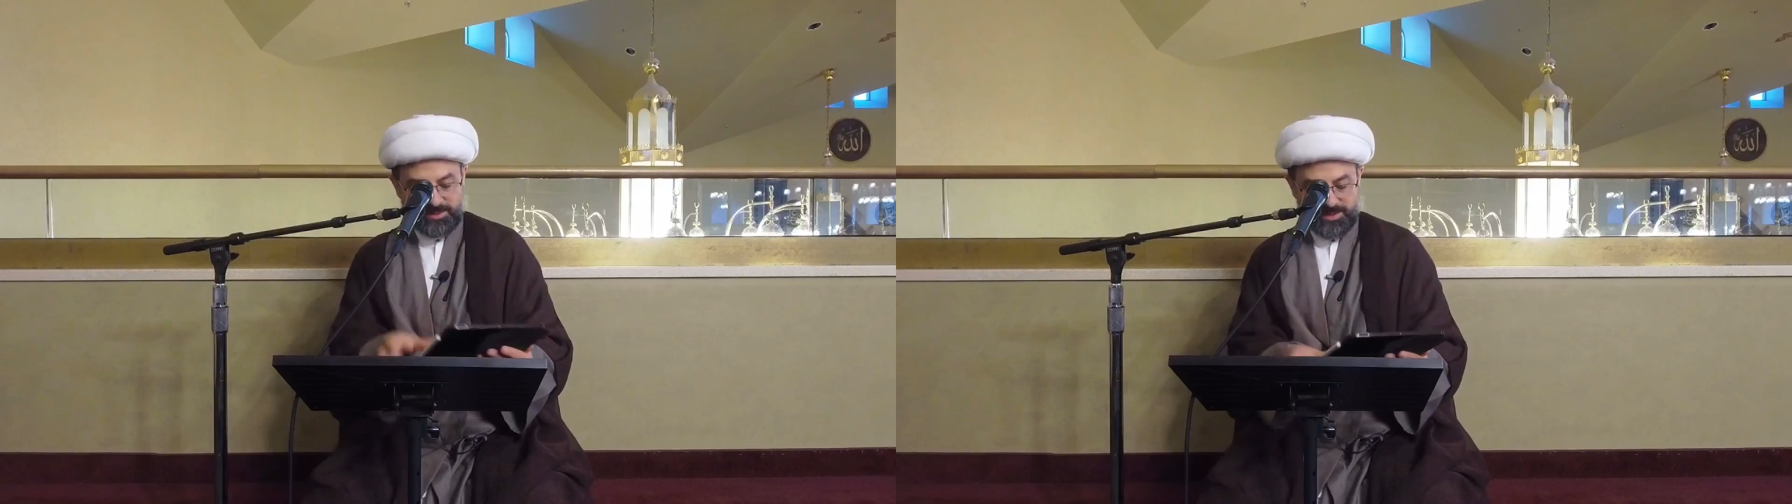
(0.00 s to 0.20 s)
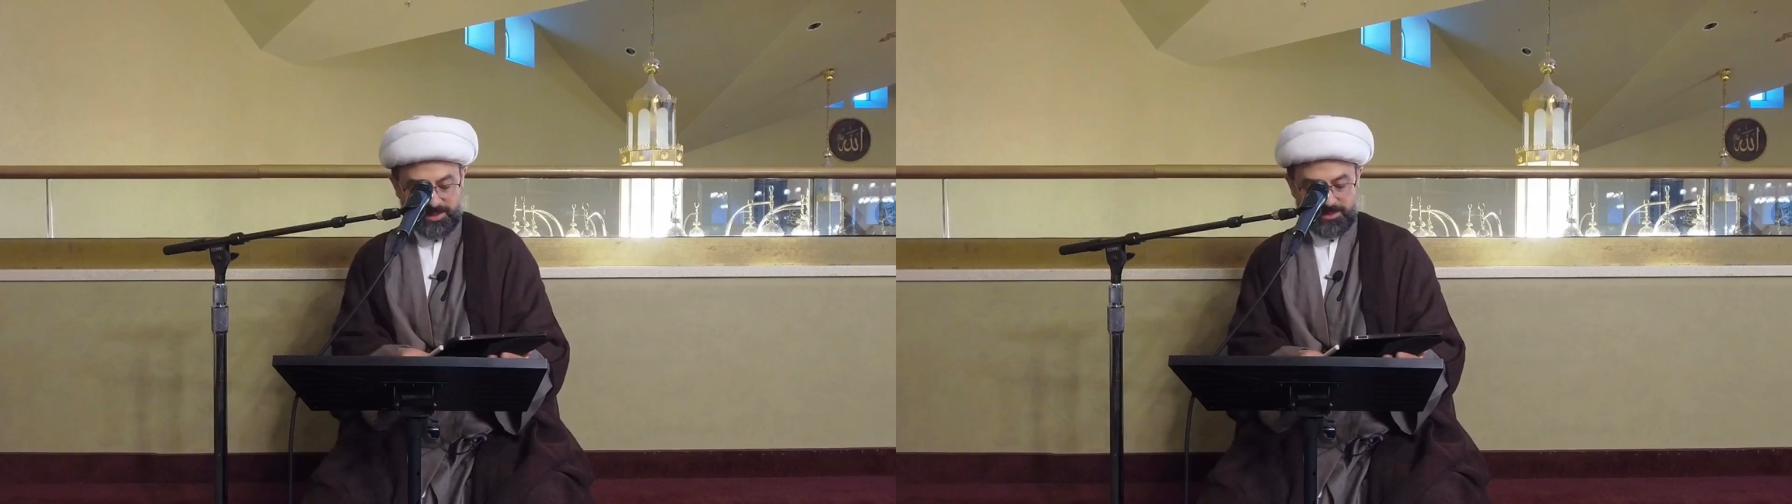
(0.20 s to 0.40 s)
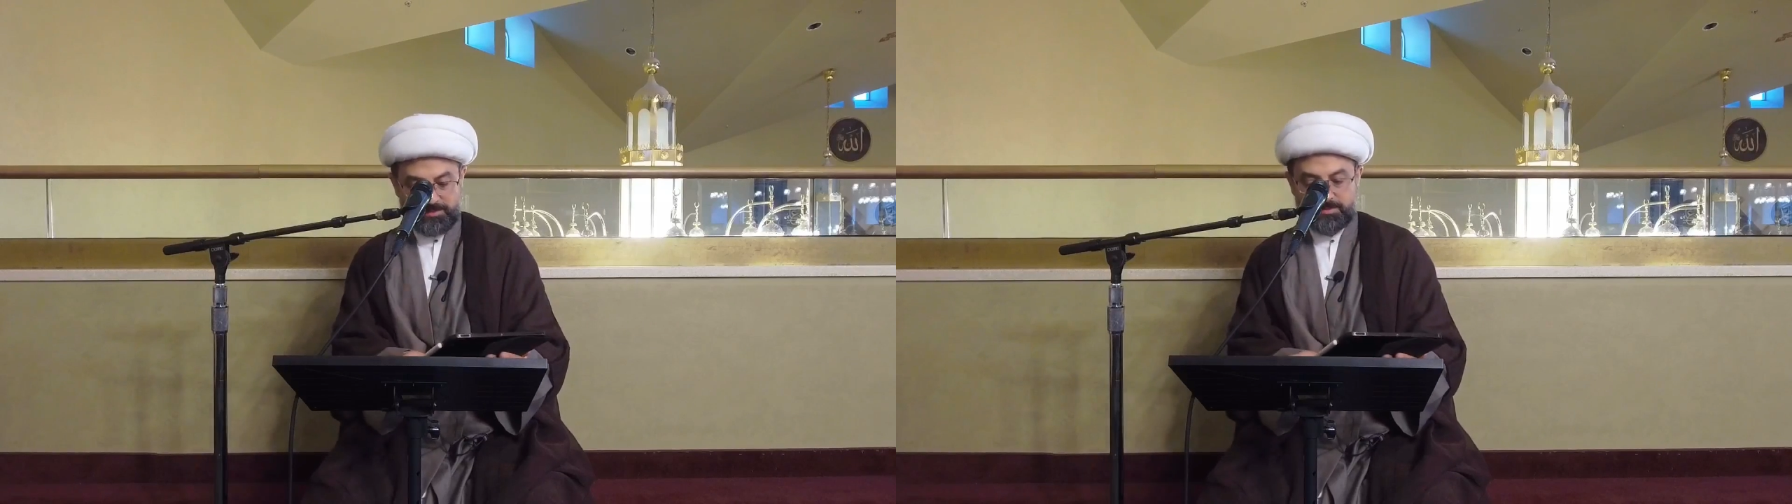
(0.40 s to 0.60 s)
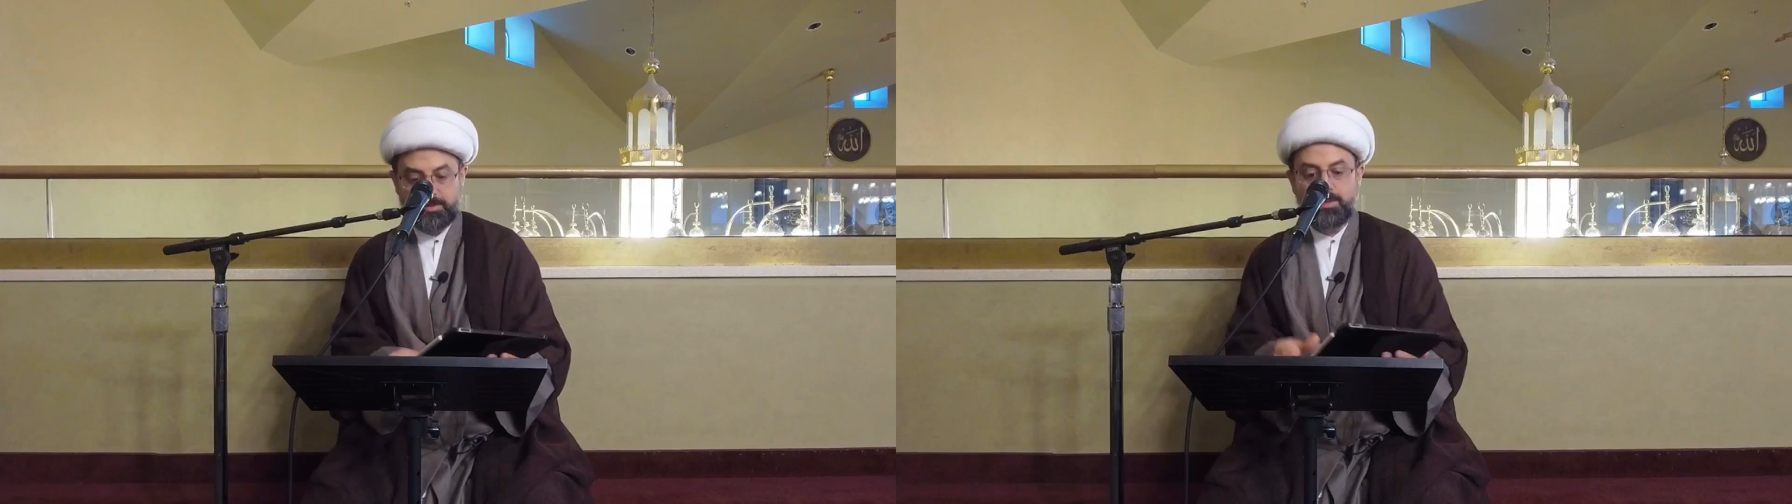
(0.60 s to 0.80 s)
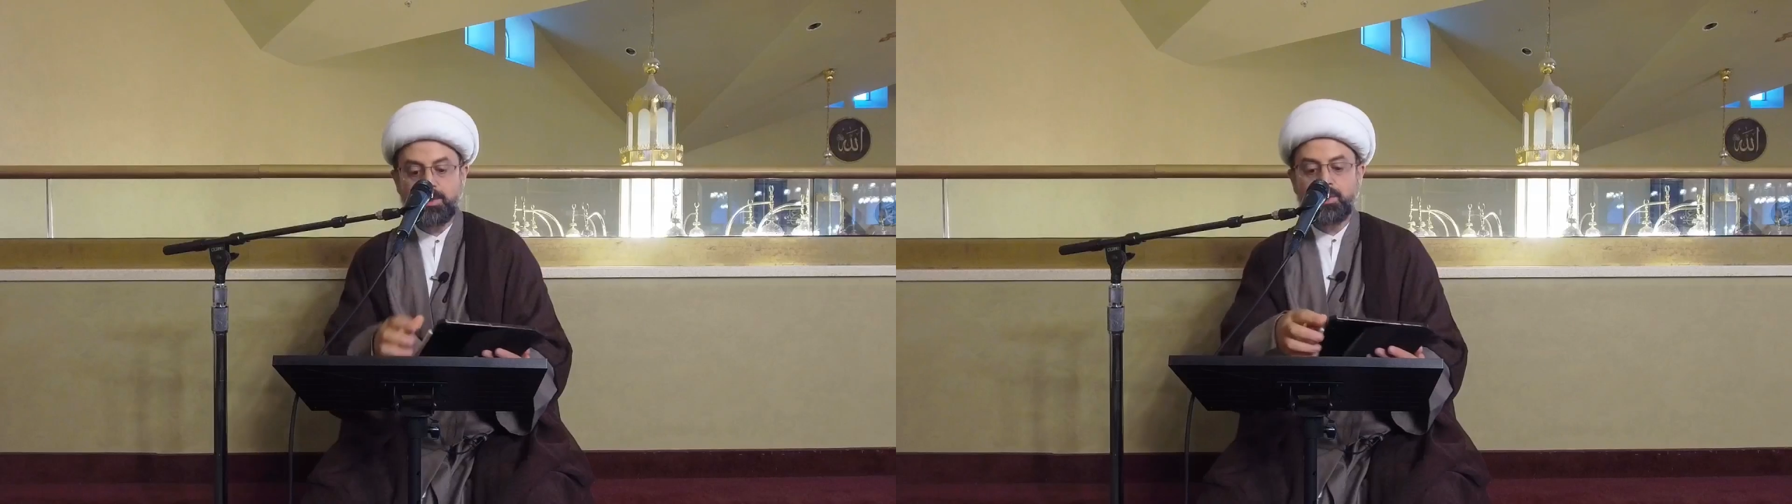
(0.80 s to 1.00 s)
that,
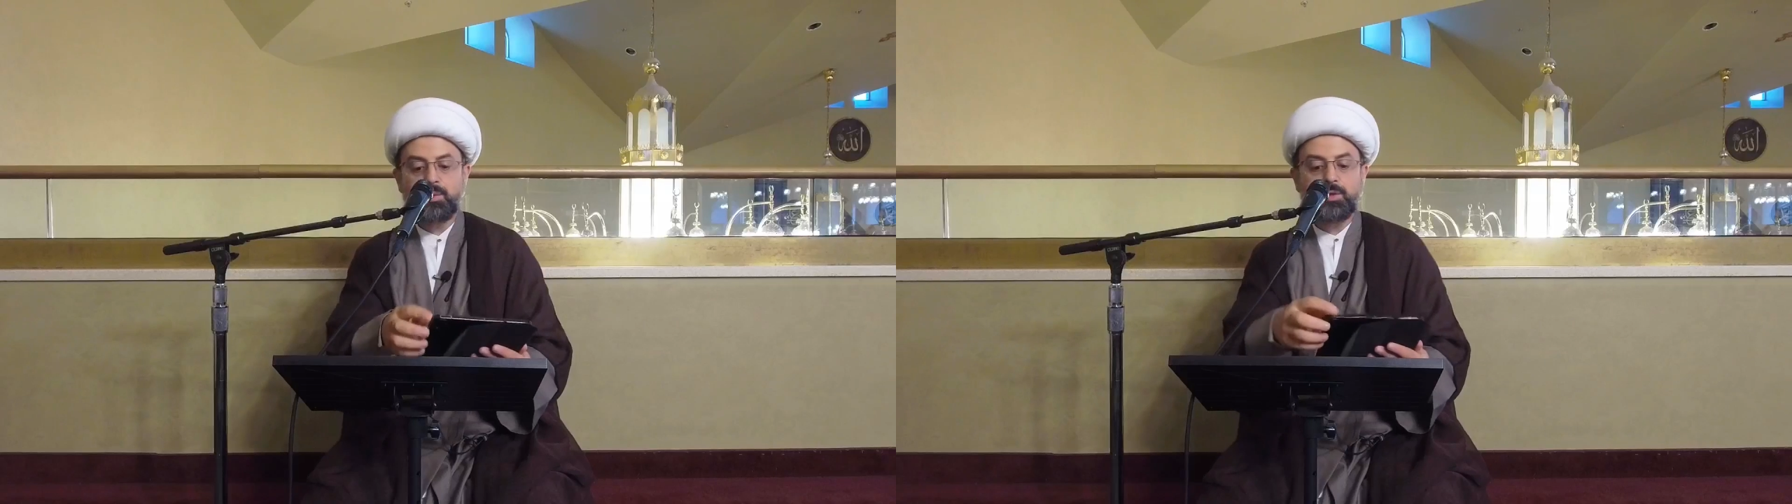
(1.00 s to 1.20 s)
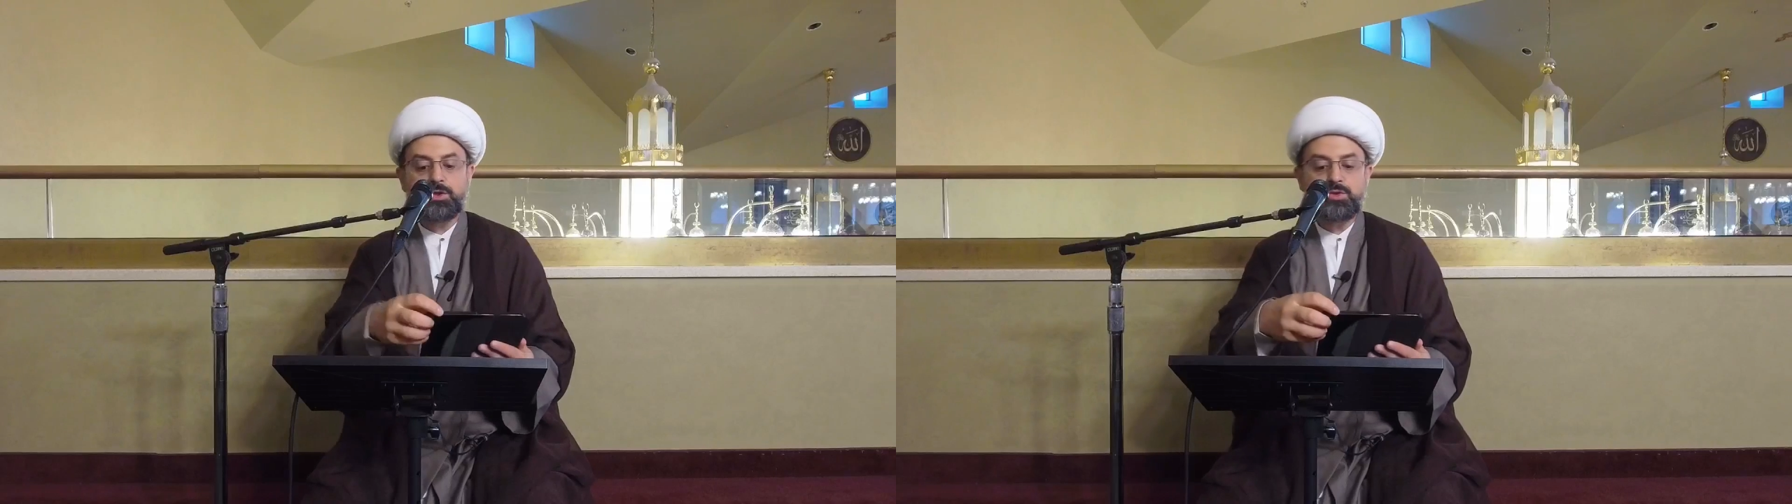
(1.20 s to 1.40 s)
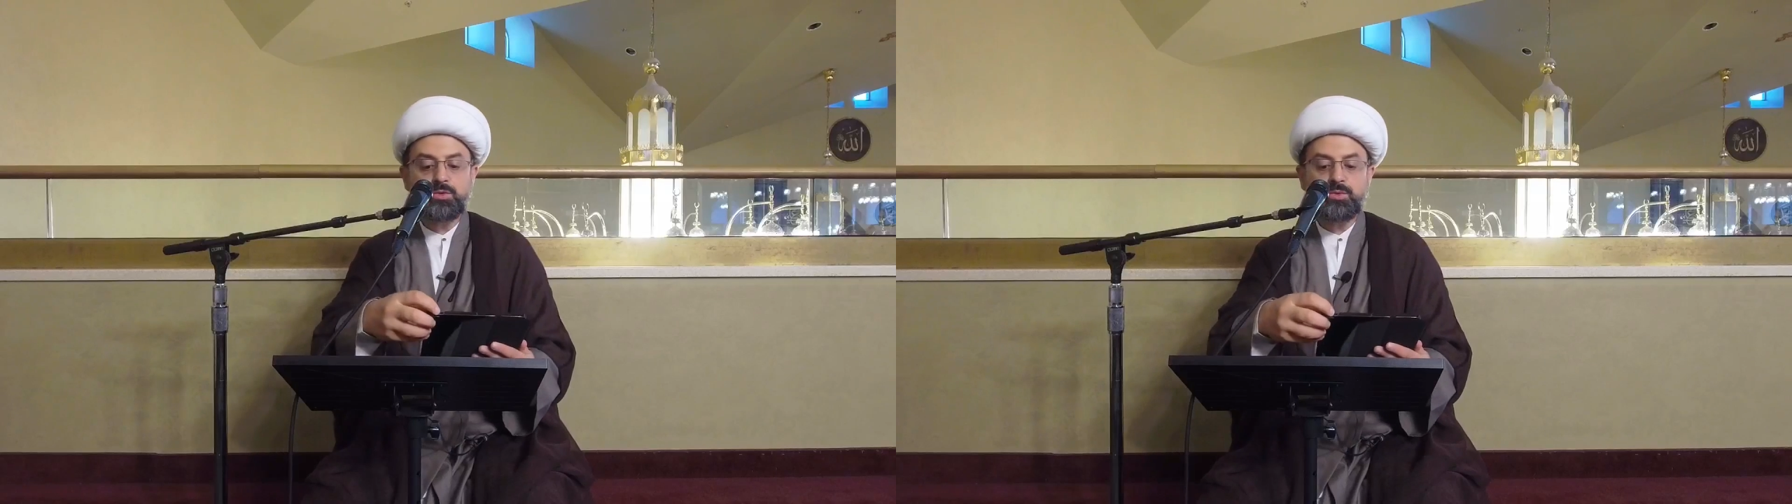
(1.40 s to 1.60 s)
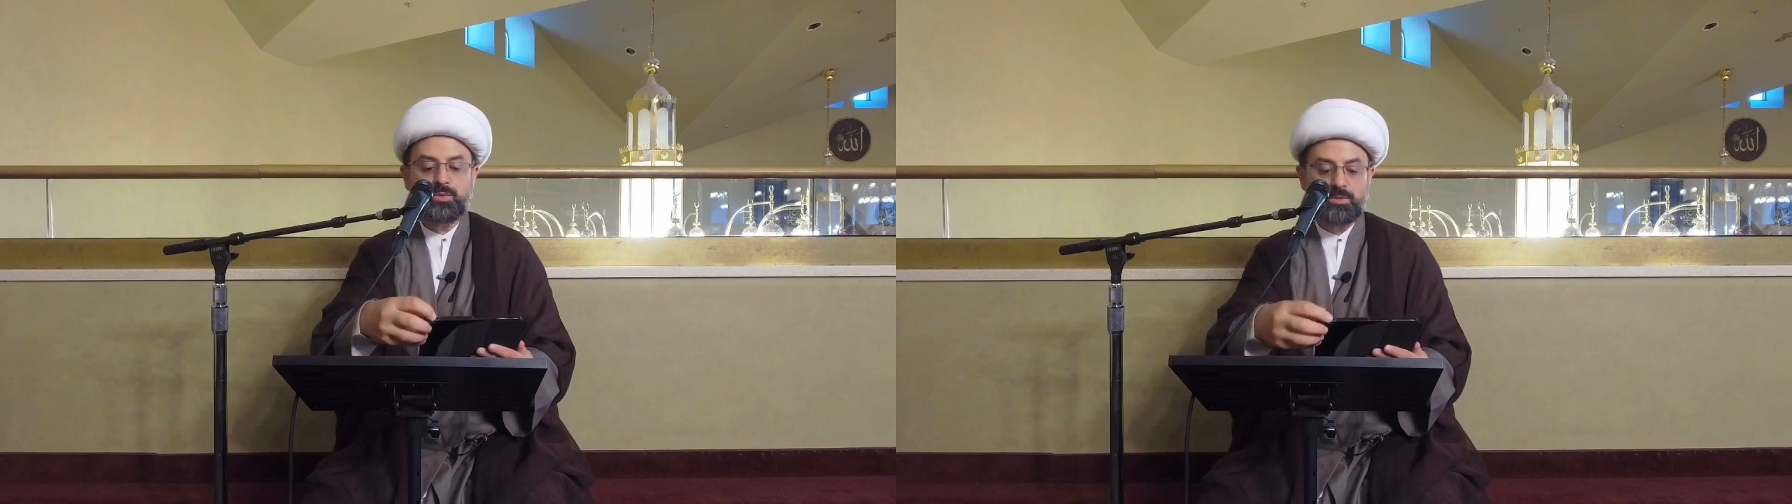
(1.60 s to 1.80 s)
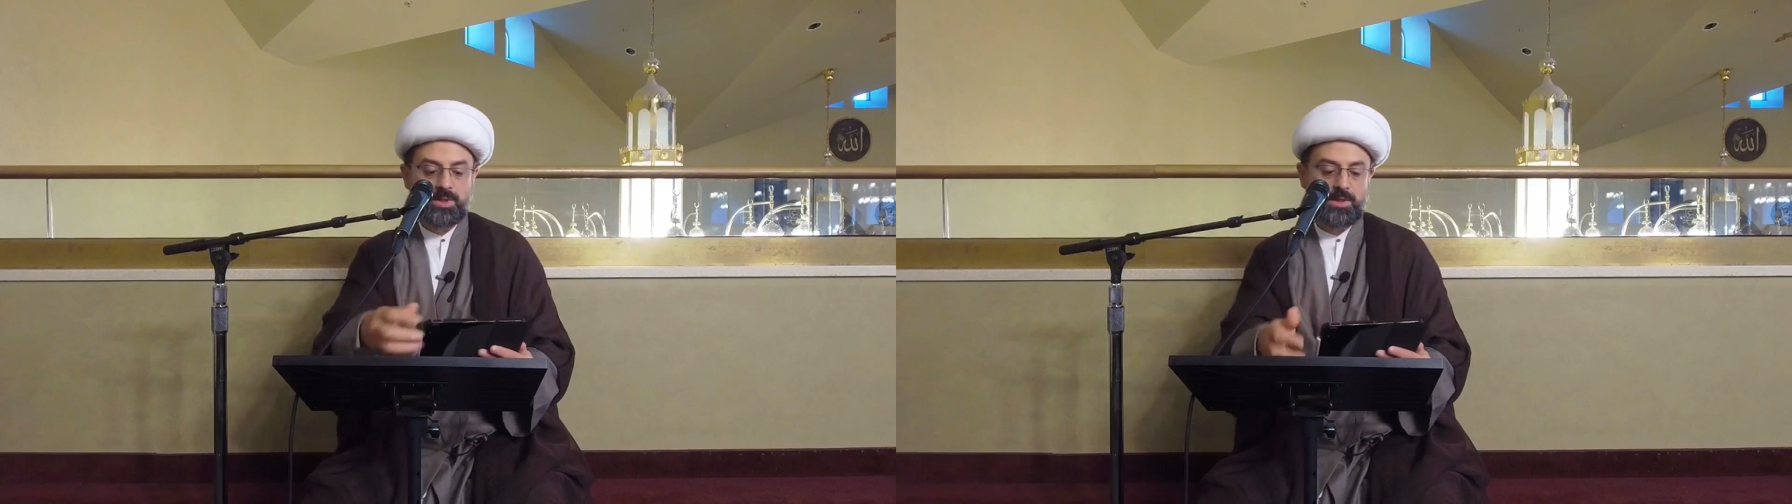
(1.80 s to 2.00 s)
would
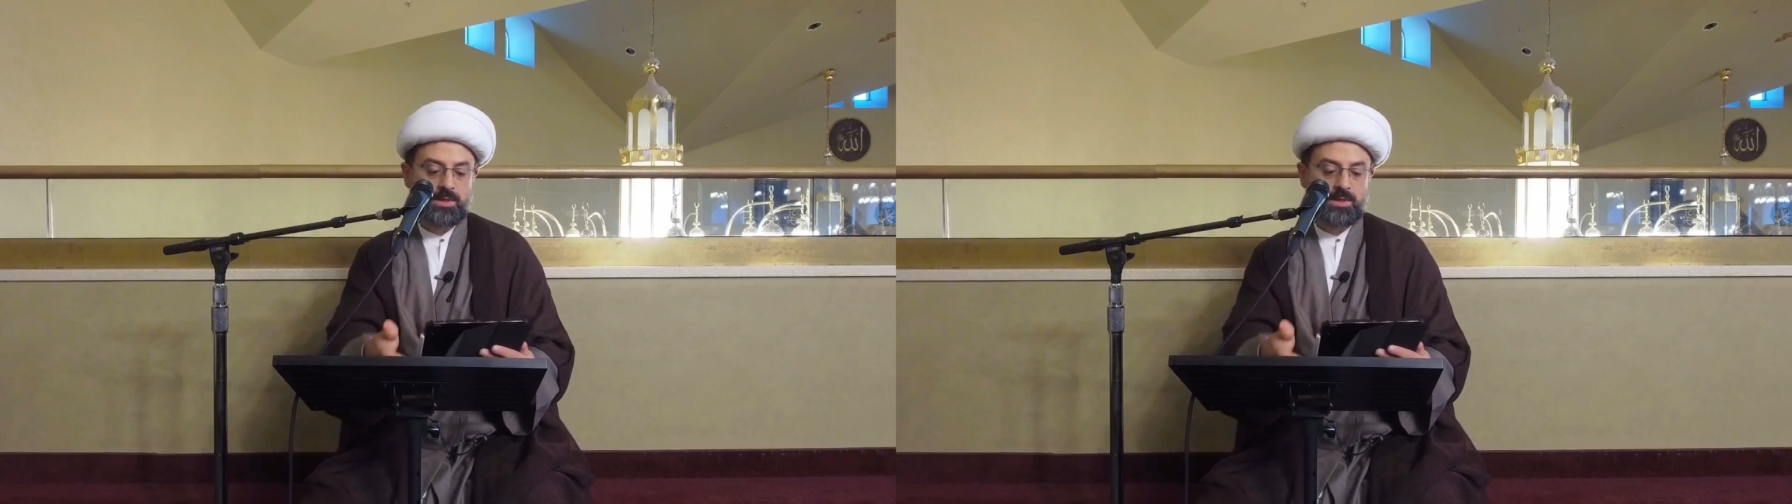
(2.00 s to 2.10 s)
you